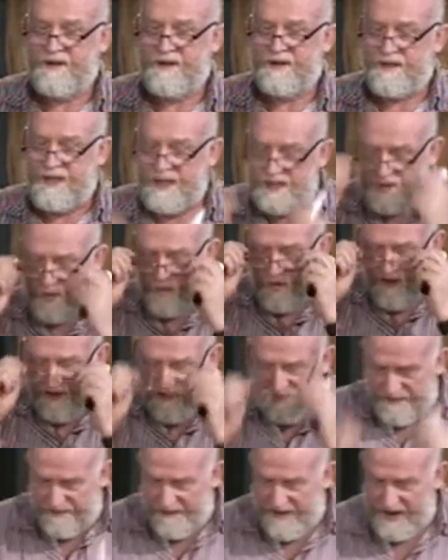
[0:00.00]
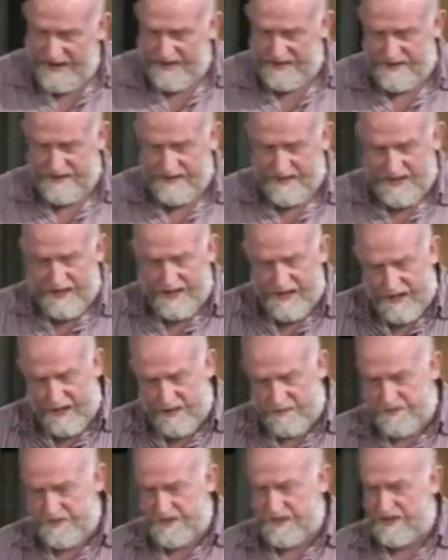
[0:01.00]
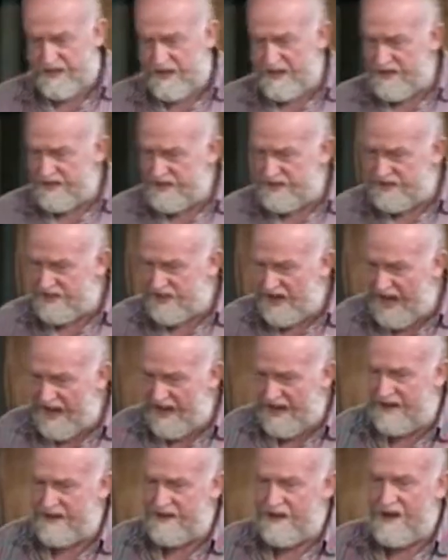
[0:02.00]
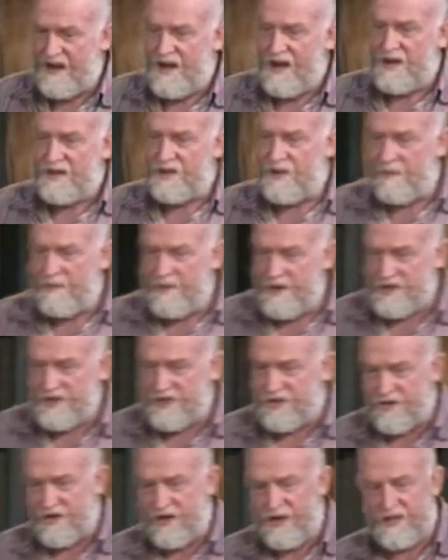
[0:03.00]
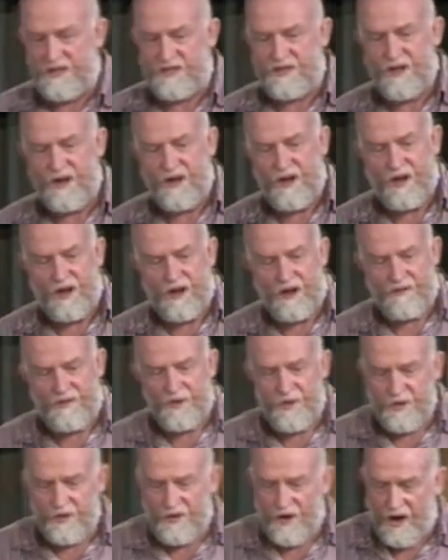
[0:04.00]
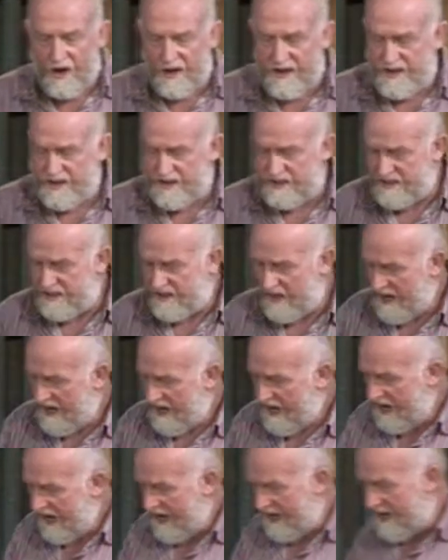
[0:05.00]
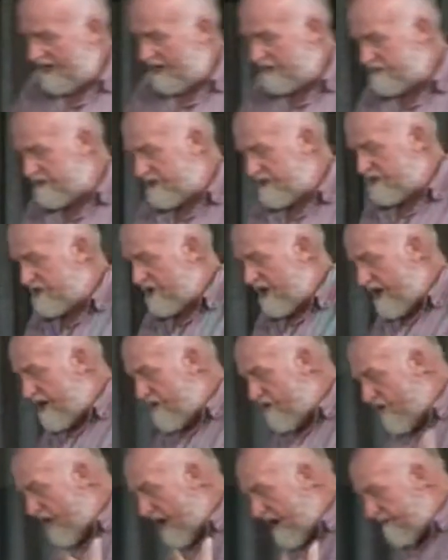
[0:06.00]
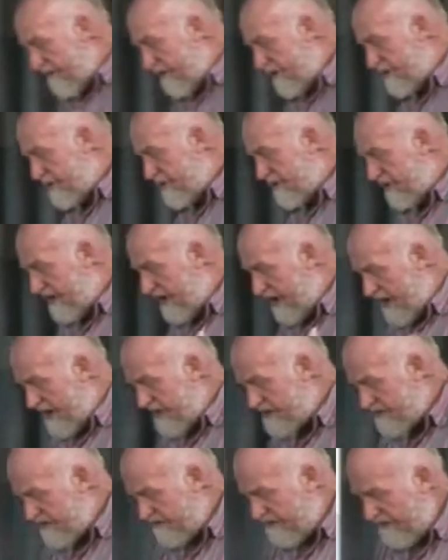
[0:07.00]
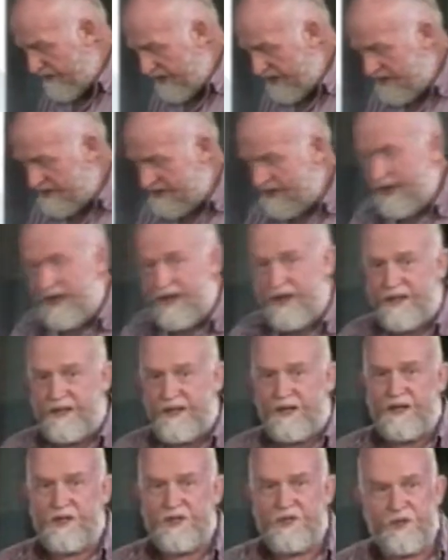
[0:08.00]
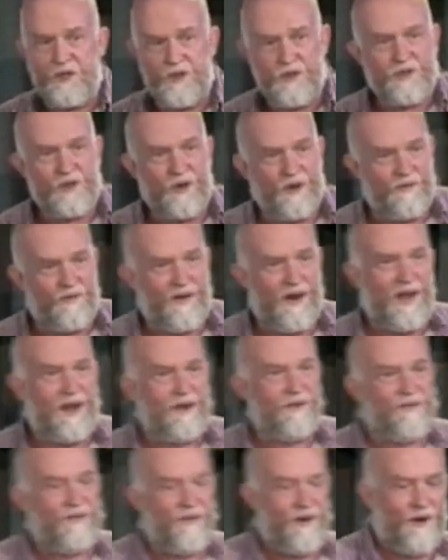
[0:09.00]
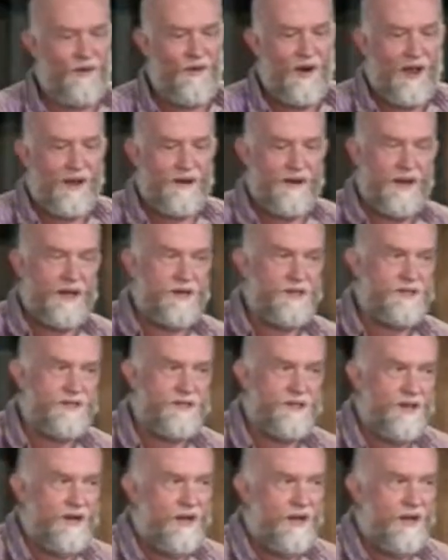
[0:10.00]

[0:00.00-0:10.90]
That's why faith helps us understand the mysteries of who God is and helps us to unravel through the eyes of faith the issues of life around us.